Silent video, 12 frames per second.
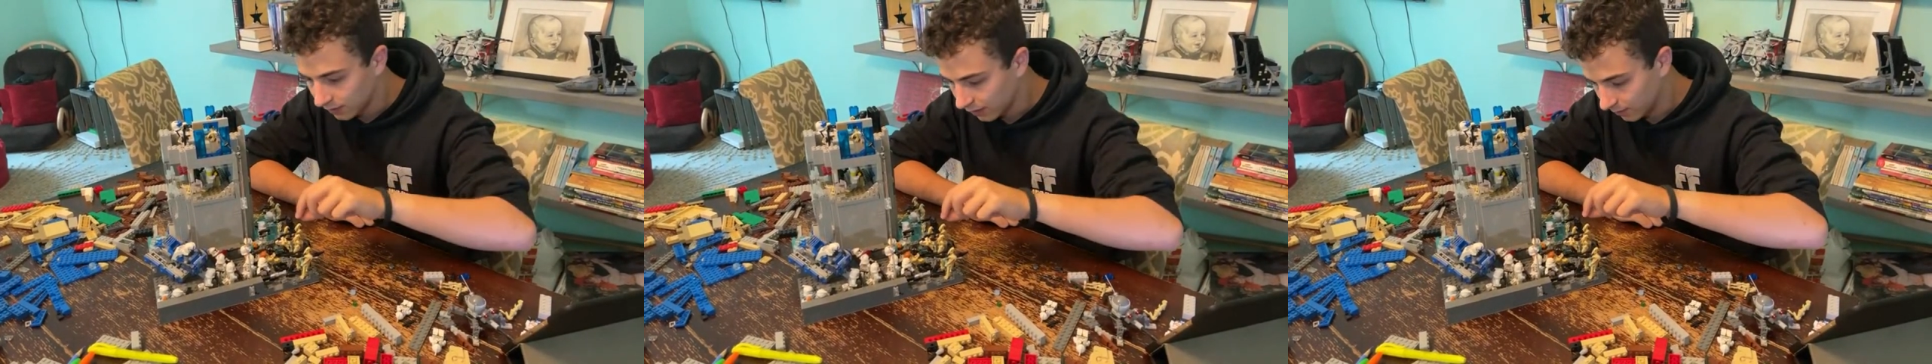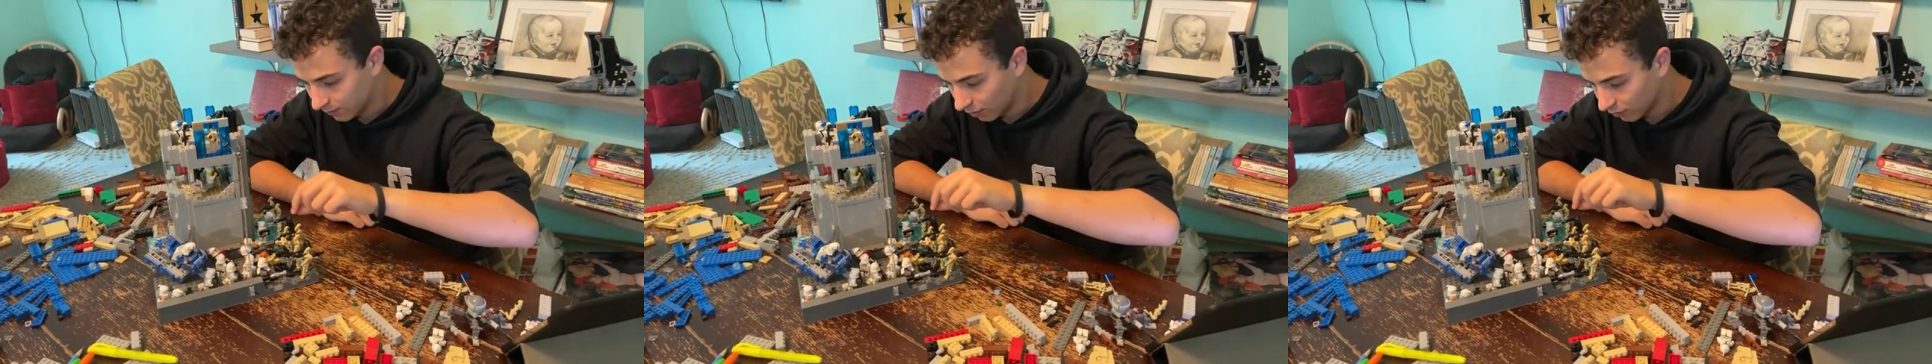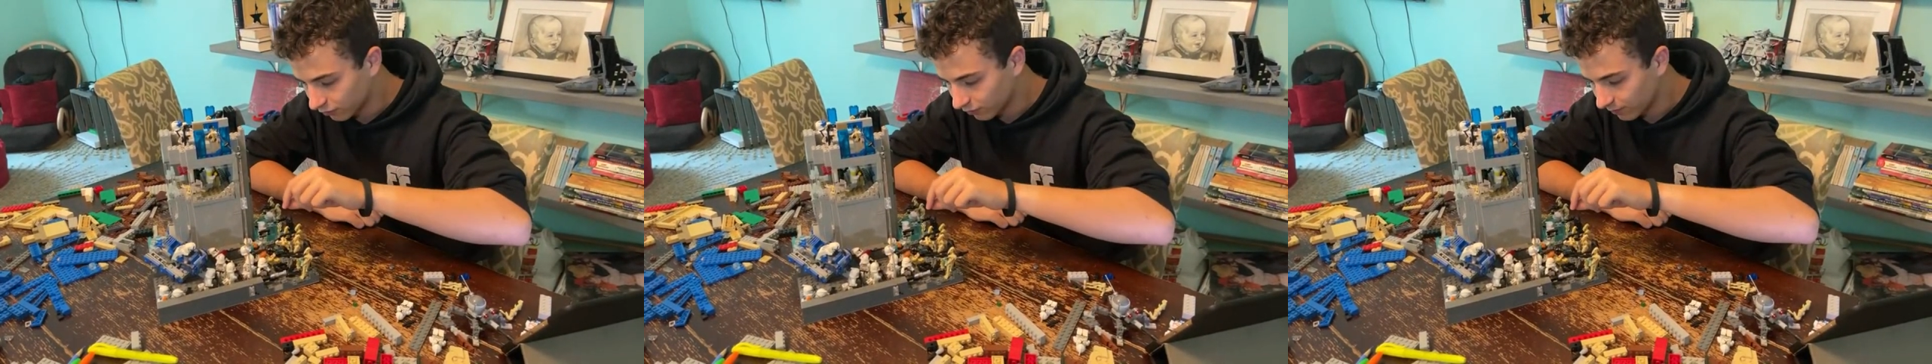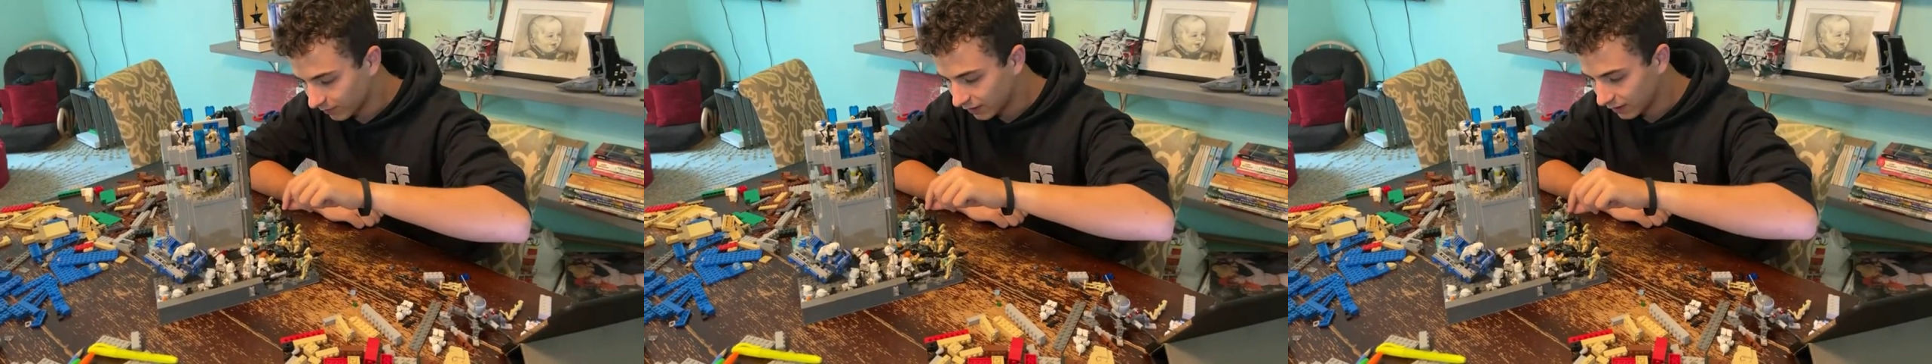and
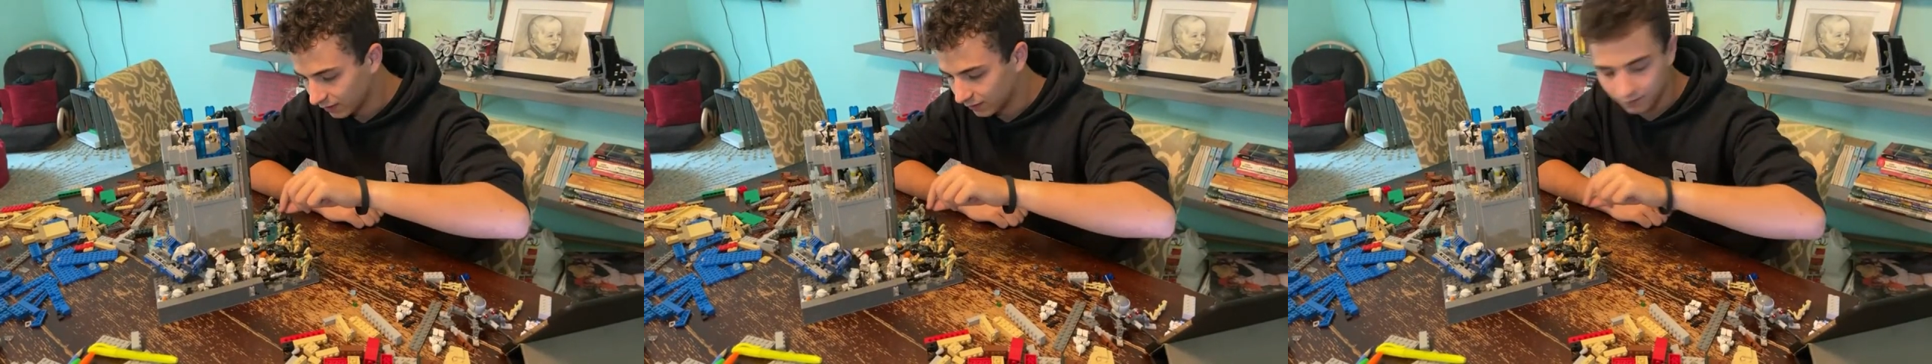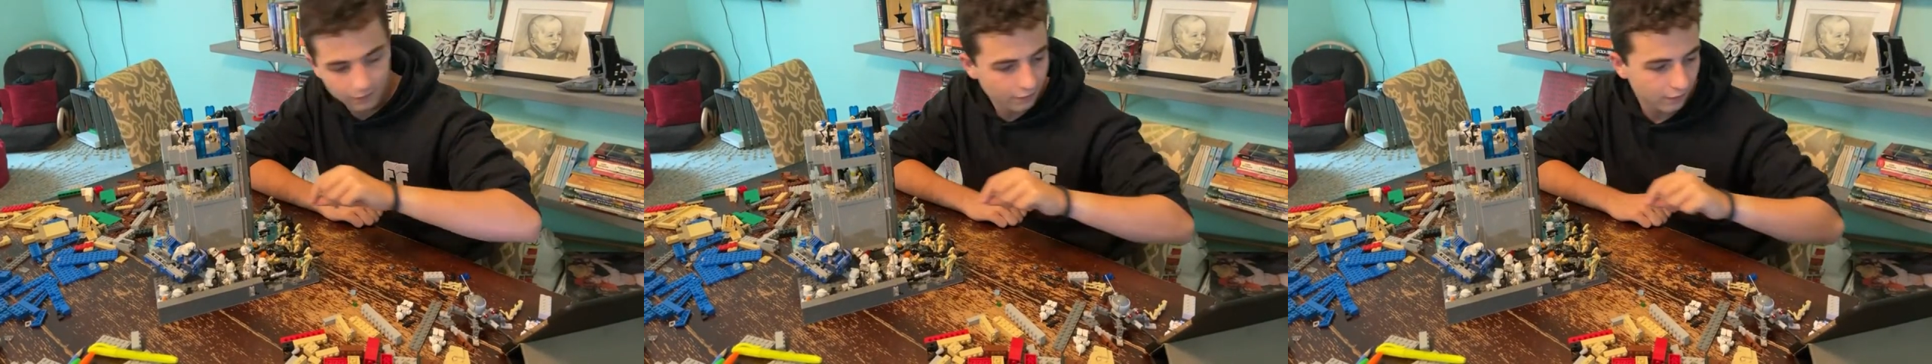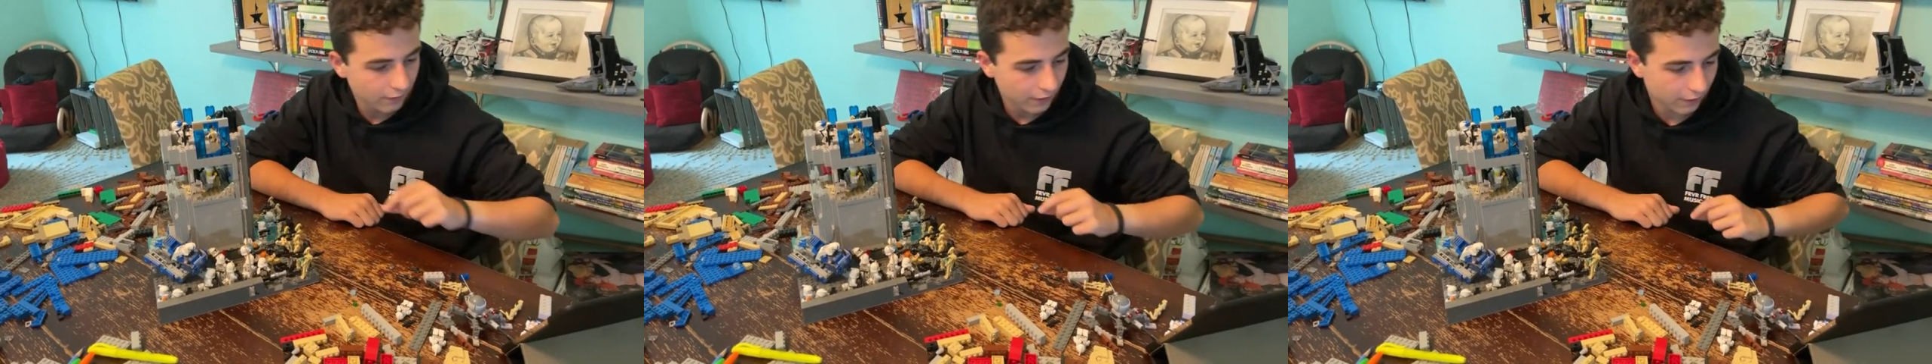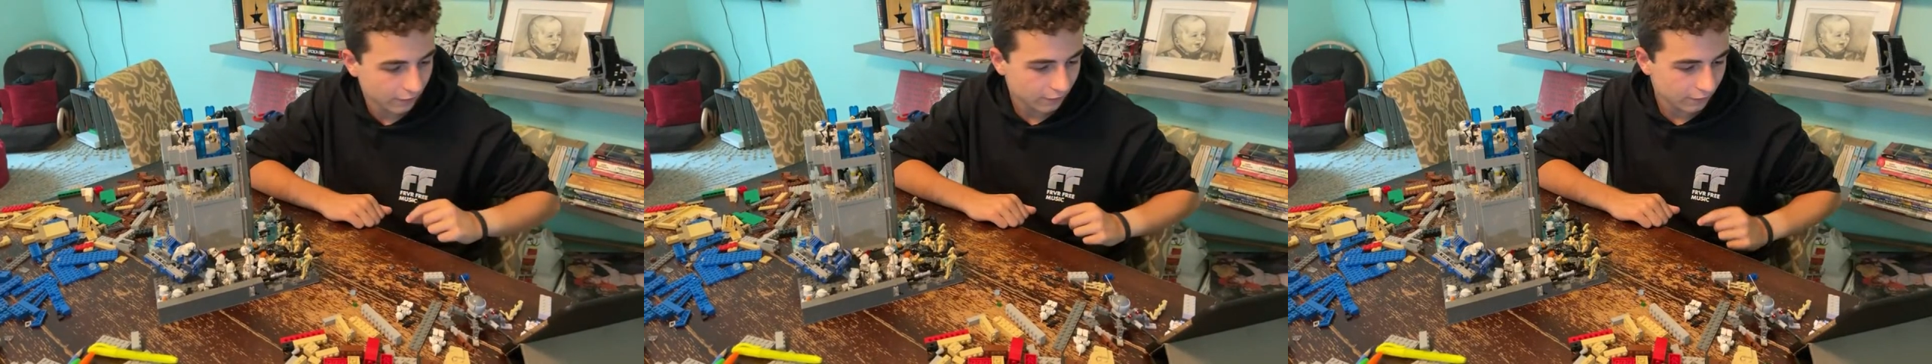partially because
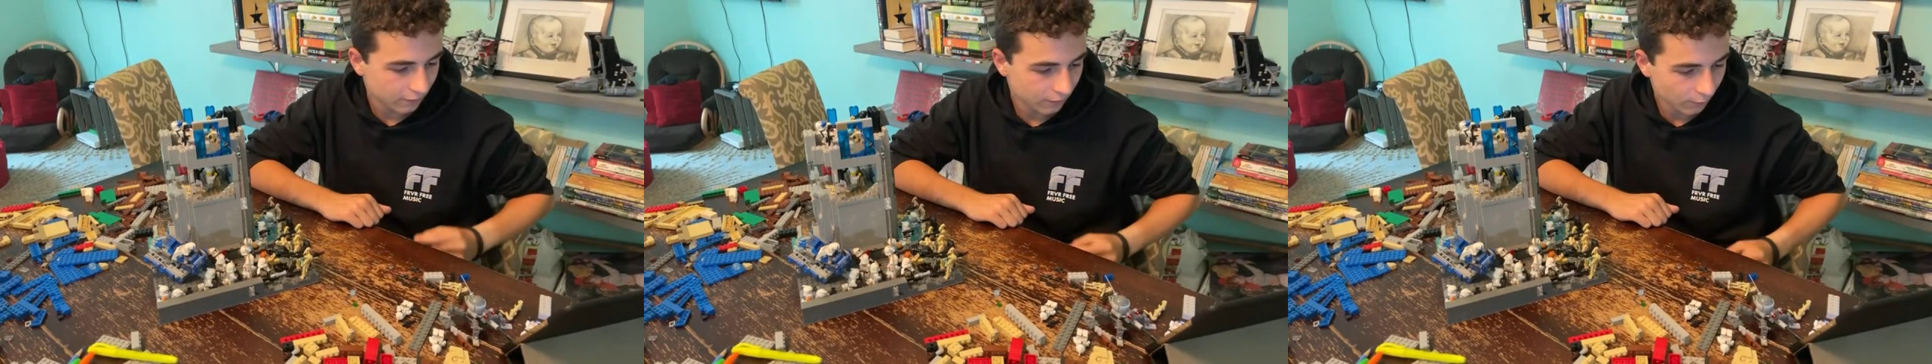it's